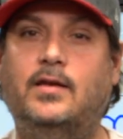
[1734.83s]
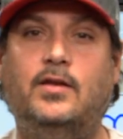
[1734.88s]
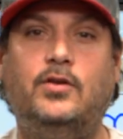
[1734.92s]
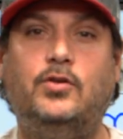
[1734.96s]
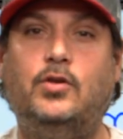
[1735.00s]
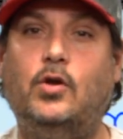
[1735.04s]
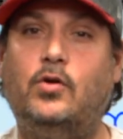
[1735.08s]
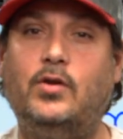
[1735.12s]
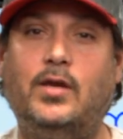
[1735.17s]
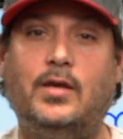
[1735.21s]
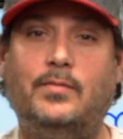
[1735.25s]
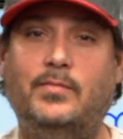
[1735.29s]

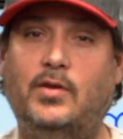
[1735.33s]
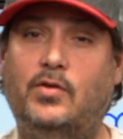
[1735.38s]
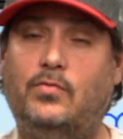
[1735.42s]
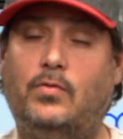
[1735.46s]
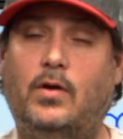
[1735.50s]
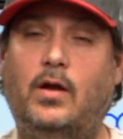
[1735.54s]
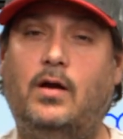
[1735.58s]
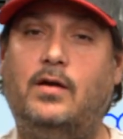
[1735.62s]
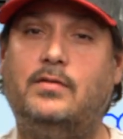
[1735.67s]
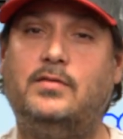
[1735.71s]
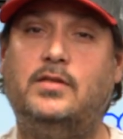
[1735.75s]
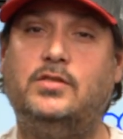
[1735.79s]
Don't get me
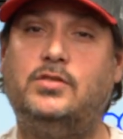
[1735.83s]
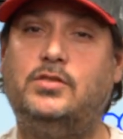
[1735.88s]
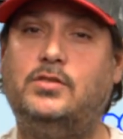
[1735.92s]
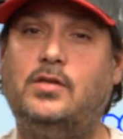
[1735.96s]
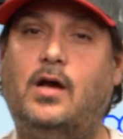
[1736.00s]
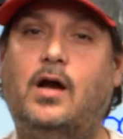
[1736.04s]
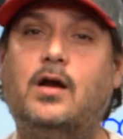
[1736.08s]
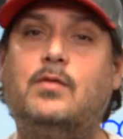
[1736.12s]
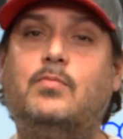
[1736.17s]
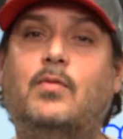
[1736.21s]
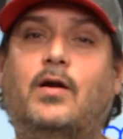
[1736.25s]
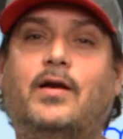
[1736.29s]
wrong, the
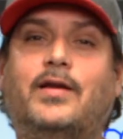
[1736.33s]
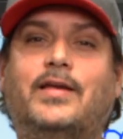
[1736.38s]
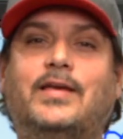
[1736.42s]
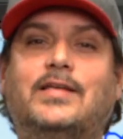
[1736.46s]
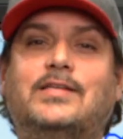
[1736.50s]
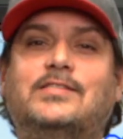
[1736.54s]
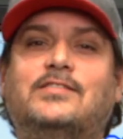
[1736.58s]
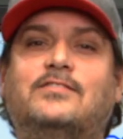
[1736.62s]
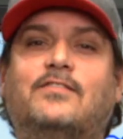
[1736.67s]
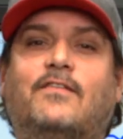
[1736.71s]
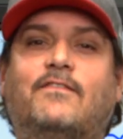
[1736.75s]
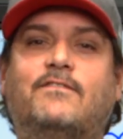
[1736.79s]
stock
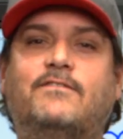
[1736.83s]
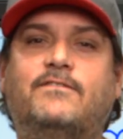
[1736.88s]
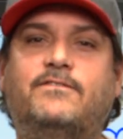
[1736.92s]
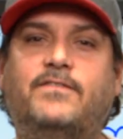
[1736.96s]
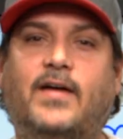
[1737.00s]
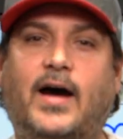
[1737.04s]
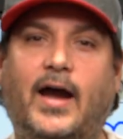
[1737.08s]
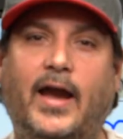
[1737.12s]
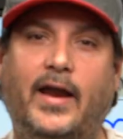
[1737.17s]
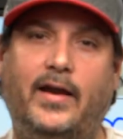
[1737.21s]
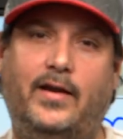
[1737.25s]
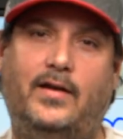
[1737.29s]
market's
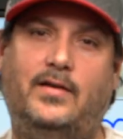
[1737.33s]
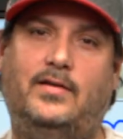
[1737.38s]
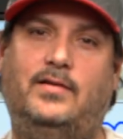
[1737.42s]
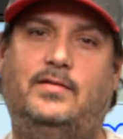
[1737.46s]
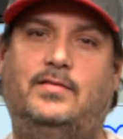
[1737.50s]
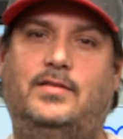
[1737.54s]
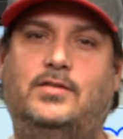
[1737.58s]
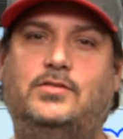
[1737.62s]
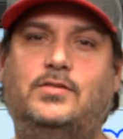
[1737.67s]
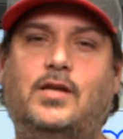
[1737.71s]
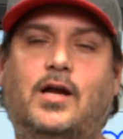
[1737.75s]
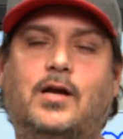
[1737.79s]
fire.
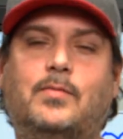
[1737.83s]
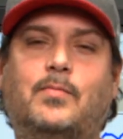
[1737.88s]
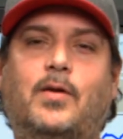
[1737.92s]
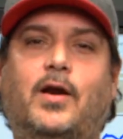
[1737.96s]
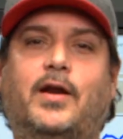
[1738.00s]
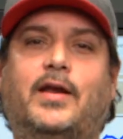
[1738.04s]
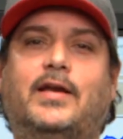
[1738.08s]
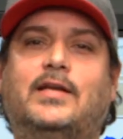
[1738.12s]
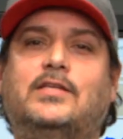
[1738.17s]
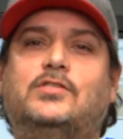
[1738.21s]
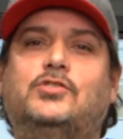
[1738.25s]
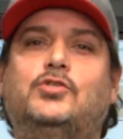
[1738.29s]
The stock
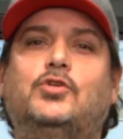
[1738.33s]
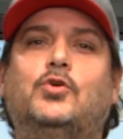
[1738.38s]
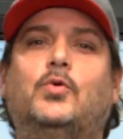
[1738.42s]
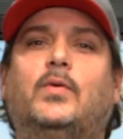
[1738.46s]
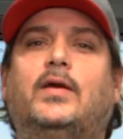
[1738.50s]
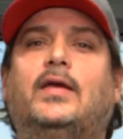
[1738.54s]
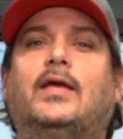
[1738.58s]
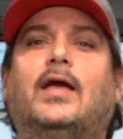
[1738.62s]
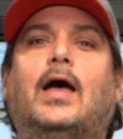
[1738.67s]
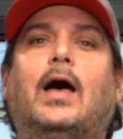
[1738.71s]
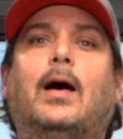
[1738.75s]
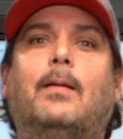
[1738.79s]
market is
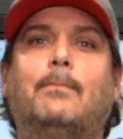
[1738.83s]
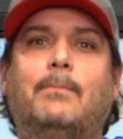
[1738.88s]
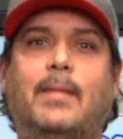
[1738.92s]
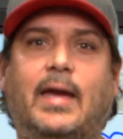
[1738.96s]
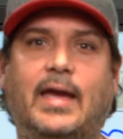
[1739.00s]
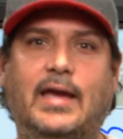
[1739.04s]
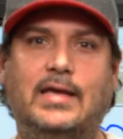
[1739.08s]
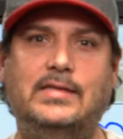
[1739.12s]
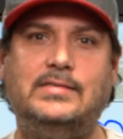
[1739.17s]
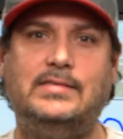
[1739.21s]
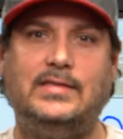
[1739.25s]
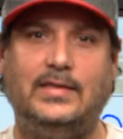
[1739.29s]
doing
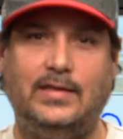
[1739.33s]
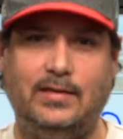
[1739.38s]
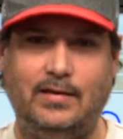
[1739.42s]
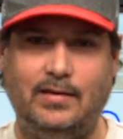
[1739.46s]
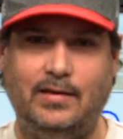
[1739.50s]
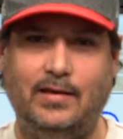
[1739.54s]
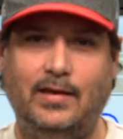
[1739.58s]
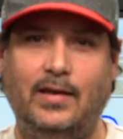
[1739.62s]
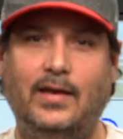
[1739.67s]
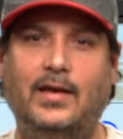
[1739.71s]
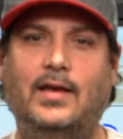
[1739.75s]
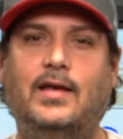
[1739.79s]
amazing.
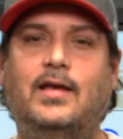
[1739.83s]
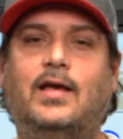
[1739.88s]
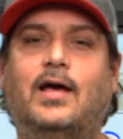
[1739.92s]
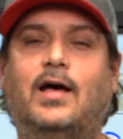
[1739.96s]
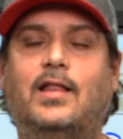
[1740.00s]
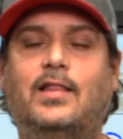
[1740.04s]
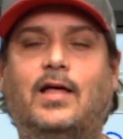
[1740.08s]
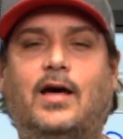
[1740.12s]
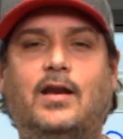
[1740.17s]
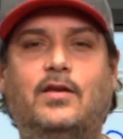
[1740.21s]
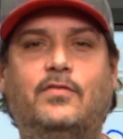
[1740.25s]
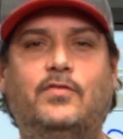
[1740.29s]
A
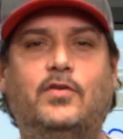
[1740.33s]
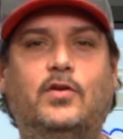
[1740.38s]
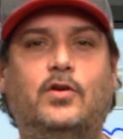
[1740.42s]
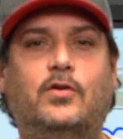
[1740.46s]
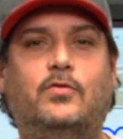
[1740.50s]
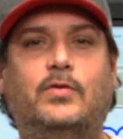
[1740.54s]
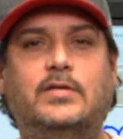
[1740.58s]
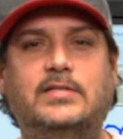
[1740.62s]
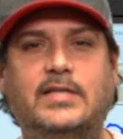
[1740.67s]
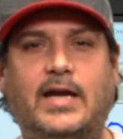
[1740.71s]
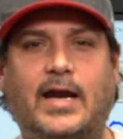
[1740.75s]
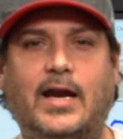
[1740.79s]
lot of your
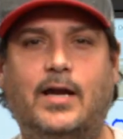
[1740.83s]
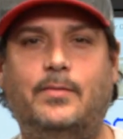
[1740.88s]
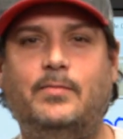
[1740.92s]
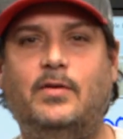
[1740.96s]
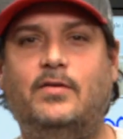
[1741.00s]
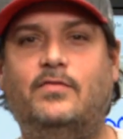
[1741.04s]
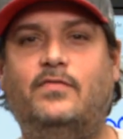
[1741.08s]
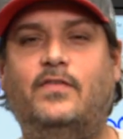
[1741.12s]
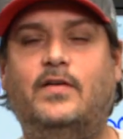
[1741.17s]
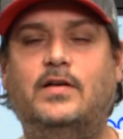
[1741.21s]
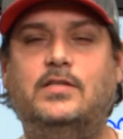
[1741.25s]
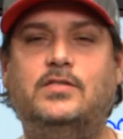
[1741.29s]

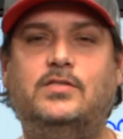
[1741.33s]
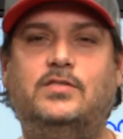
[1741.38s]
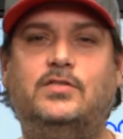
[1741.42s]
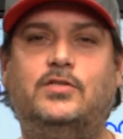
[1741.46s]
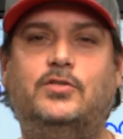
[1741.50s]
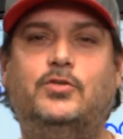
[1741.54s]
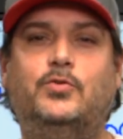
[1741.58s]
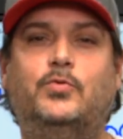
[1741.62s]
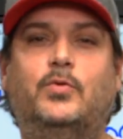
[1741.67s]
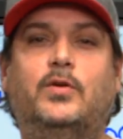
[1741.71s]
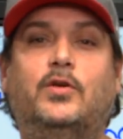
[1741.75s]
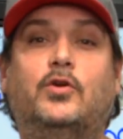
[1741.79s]
retirement funds are
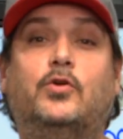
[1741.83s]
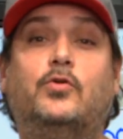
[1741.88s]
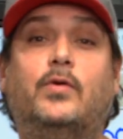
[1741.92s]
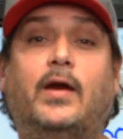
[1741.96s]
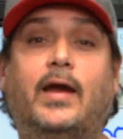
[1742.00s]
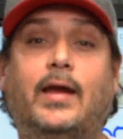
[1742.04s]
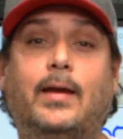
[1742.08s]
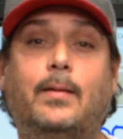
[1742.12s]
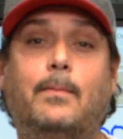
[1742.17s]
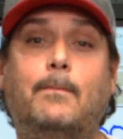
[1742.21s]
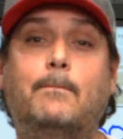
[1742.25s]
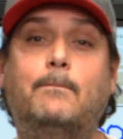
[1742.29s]
doing
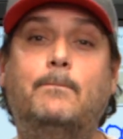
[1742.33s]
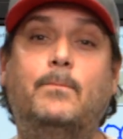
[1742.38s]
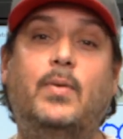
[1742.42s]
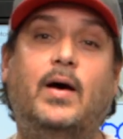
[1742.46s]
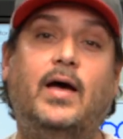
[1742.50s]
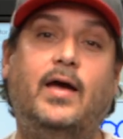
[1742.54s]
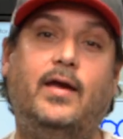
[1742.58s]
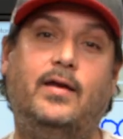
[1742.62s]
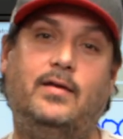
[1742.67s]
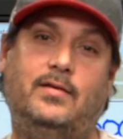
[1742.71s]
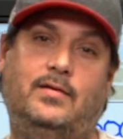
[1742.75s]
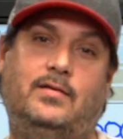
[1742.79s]
great,
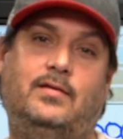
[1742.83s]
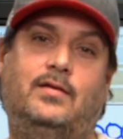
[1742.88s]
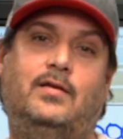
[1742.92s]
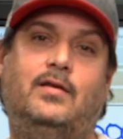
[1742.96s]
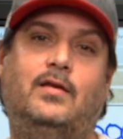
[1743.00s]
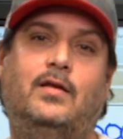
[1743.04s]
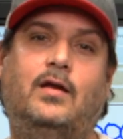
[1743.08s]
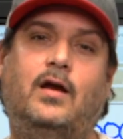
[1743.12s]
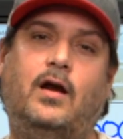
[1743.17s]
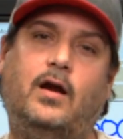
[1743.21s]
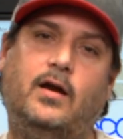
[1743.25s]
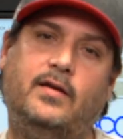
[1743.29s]
but
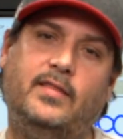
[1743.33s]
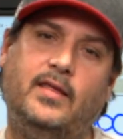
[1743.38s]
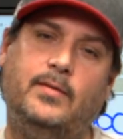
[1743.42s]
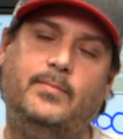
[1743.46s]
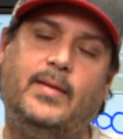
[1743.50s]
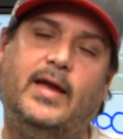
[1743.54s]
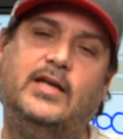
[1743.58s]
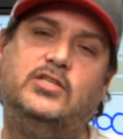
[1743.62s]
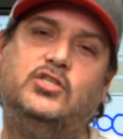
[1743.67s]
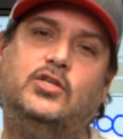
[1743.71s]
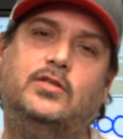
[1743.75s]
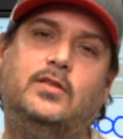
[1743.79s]
are they
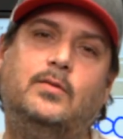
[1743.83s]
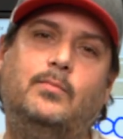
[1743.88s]
matching